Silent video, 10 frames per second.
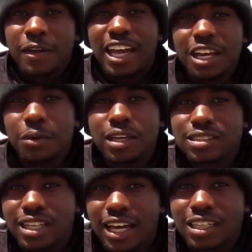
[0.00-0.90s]
Anyways
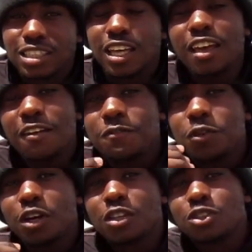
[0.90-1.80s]
guys, if
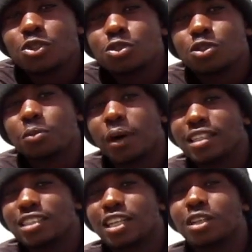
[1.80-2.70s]
you're new to my
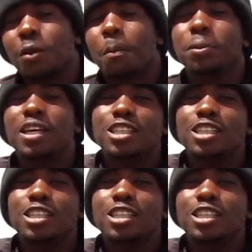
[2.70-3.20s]
channel, be